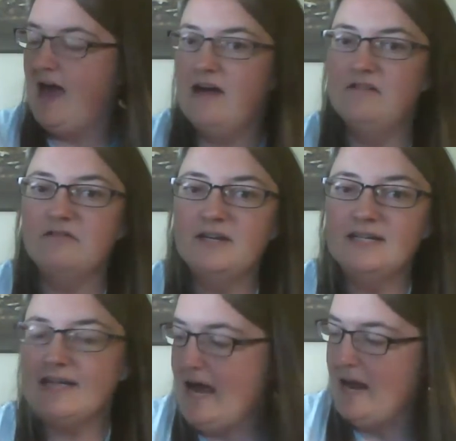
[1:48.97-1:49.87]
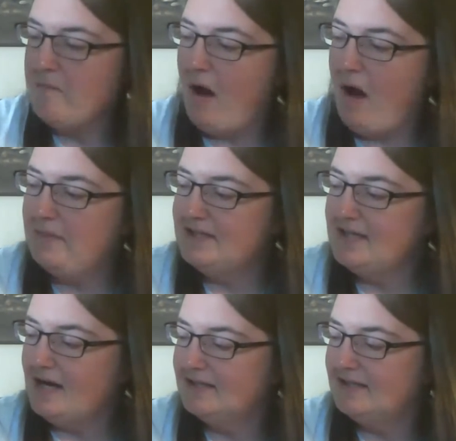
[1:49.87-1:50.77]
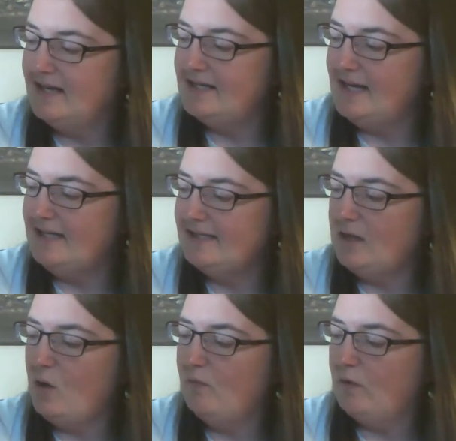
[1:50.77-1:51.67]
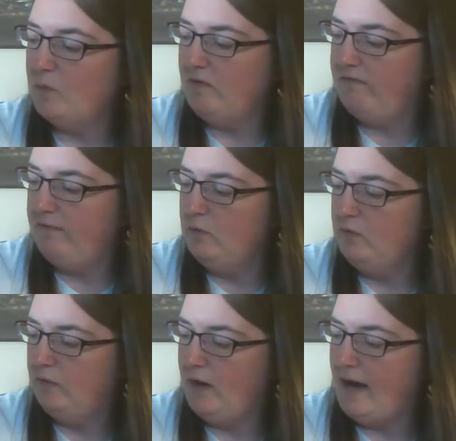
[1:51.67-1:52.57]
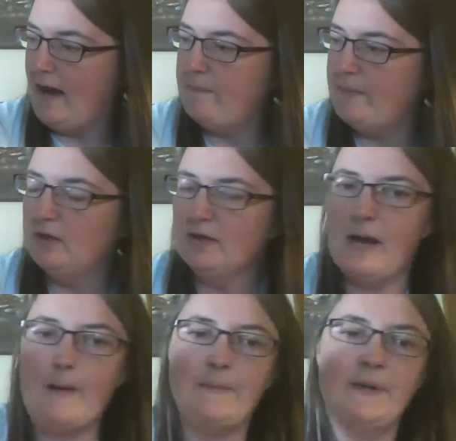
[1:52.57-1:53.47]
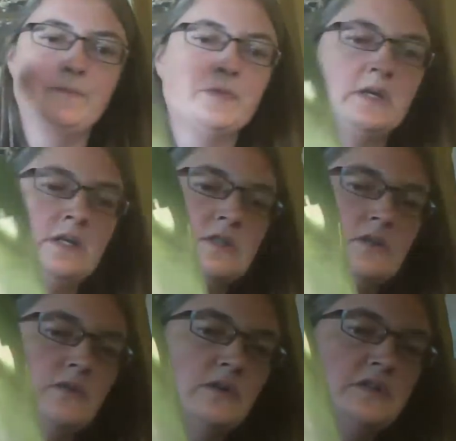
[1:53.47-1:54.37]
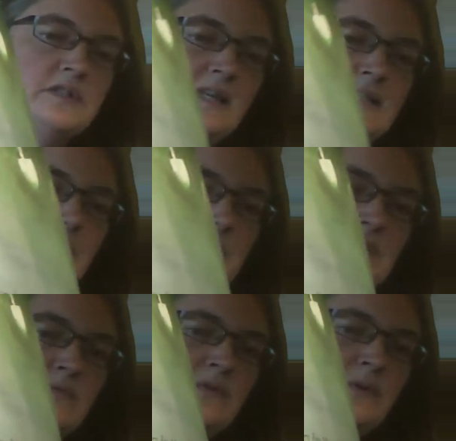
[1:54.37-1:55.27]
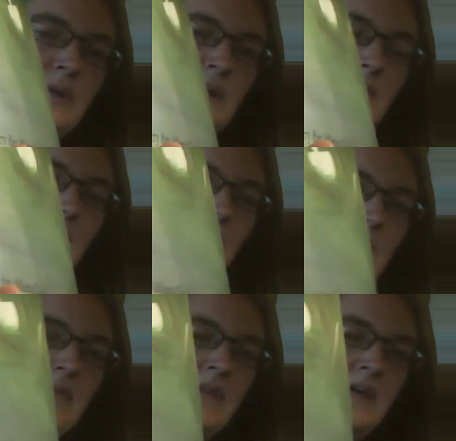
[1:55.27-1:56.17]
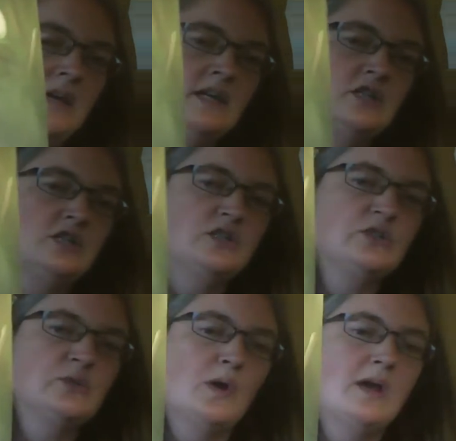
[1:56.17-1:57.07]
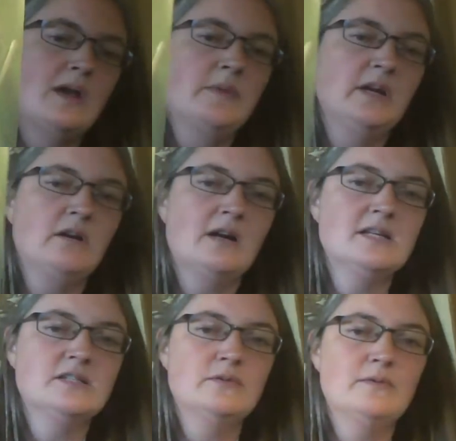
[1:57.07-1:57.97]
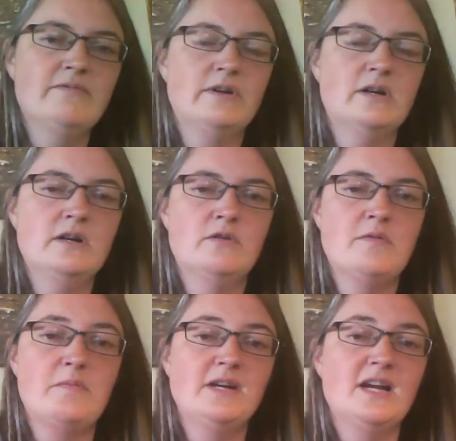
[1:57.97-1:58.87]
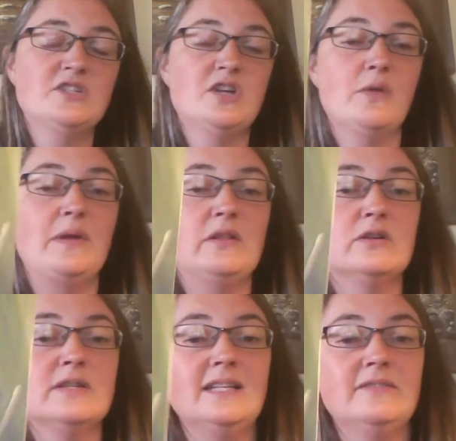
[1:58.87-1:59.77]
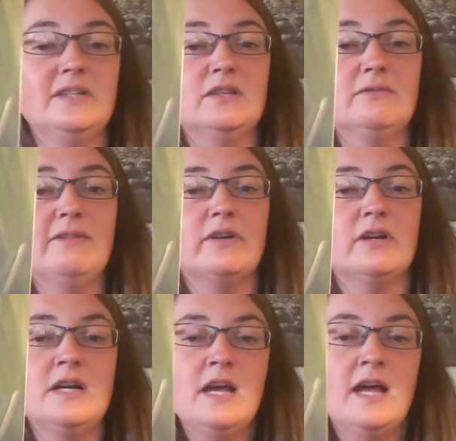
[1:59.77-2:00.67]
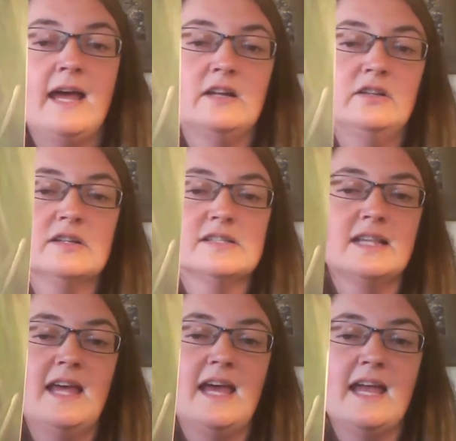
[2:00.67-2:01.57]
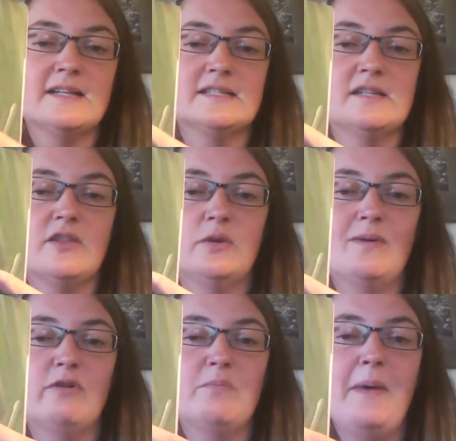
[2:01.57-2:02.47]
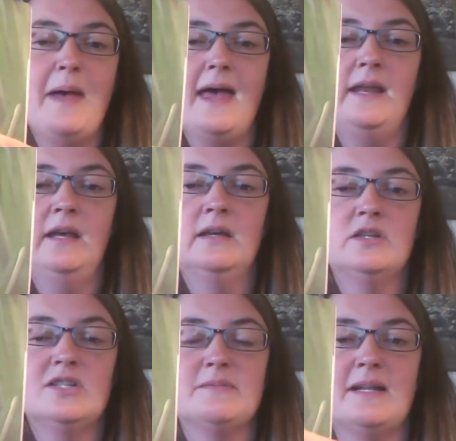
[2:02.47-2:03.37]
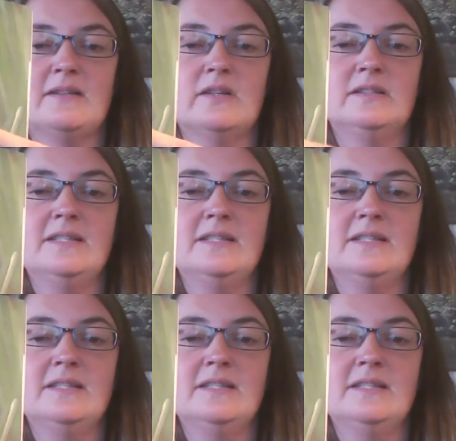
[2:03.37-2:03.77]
Every day, Mama Duck sent Daisy over with food for Aunt Buttercup. So there's Daisy with some food in her mouth. And she's swimming across the river. Remember yesterday we learned they lived in the river, and it looks like the aunt is on the river bed. She's in a